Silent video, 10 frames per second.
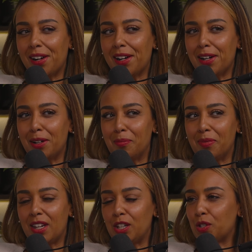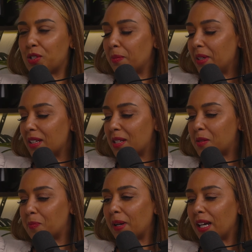um, there used to be
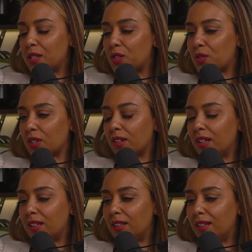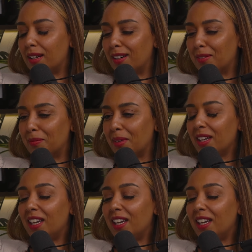this place in um,